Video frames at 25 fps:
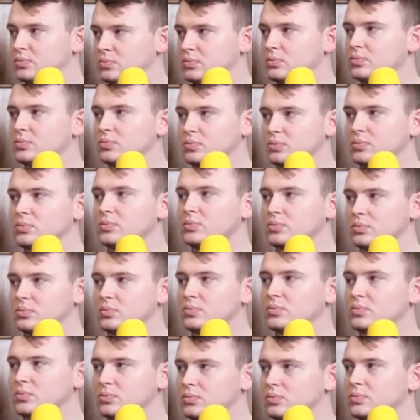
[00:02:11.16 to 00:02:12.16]

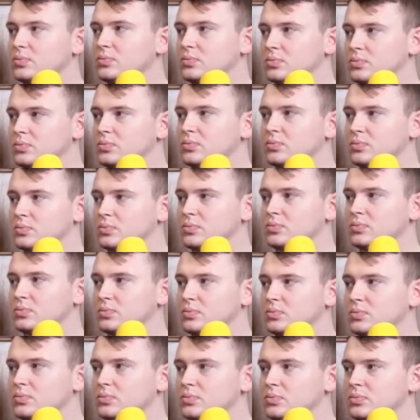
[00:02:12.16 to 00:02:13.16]

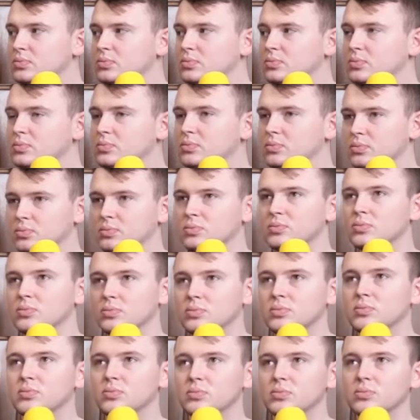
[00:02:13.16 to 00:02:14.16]

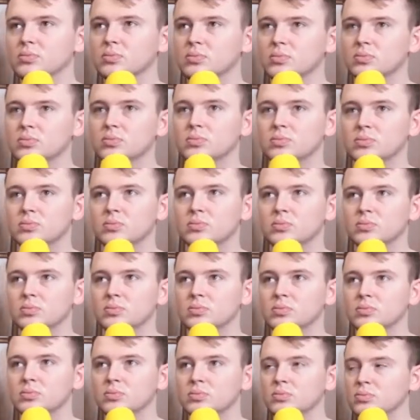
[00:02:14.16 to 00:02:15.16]

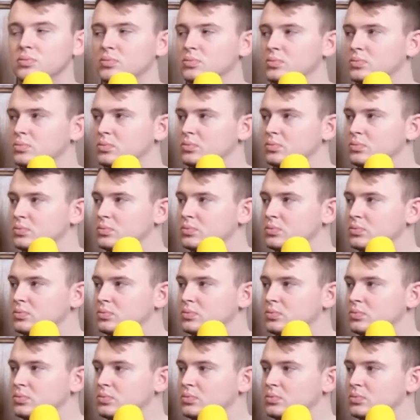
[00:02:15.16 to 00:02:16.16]

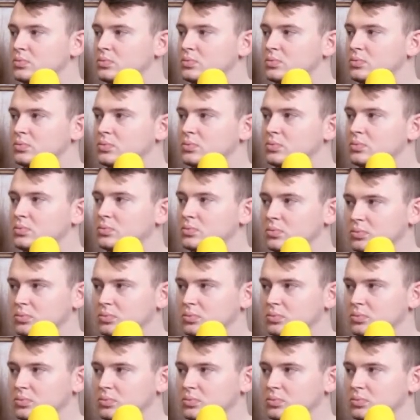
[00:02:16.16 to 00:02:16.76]
No words are spoken by the person on screen.